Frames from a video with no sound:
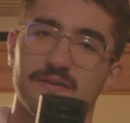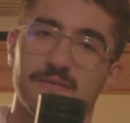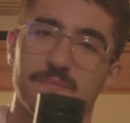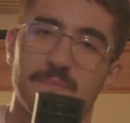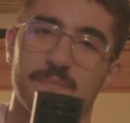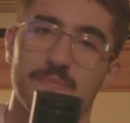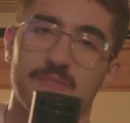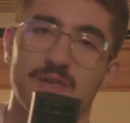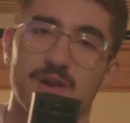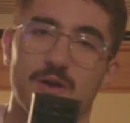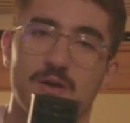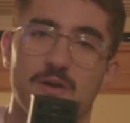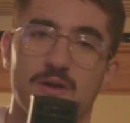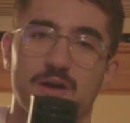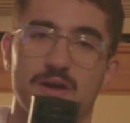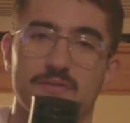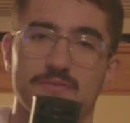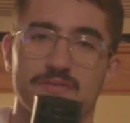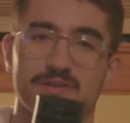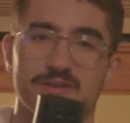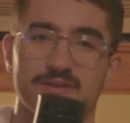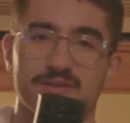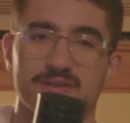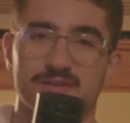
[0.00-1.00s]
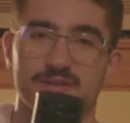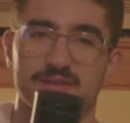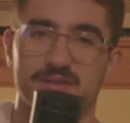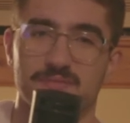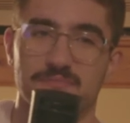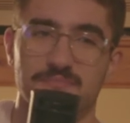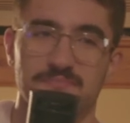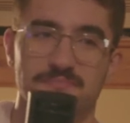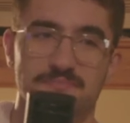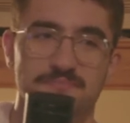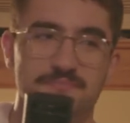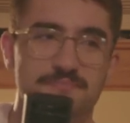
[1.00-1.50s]
They all have like a,
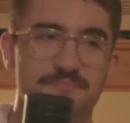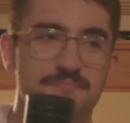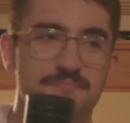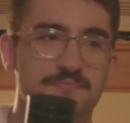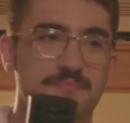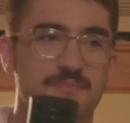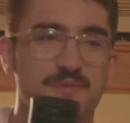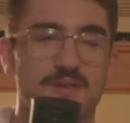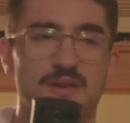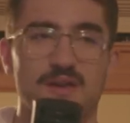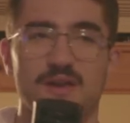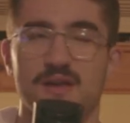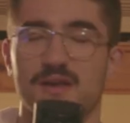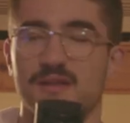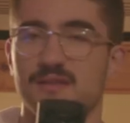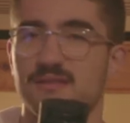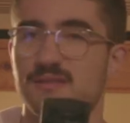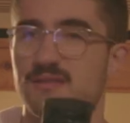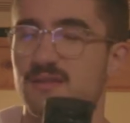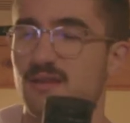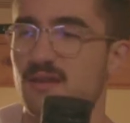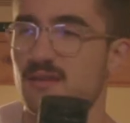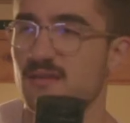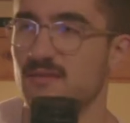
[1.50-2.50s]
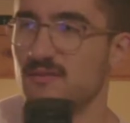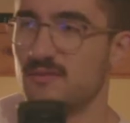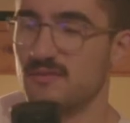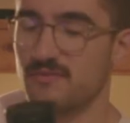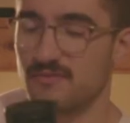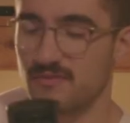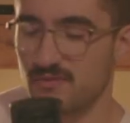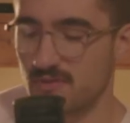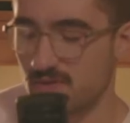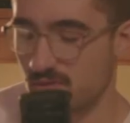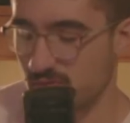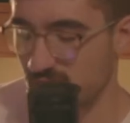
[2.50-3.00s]
I don't
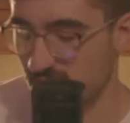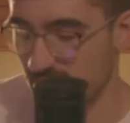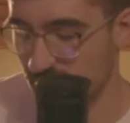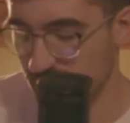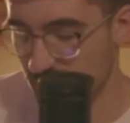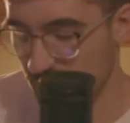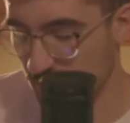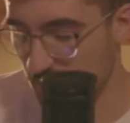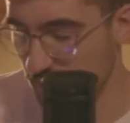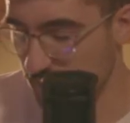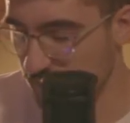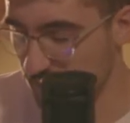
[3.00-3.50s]
even know, they have their own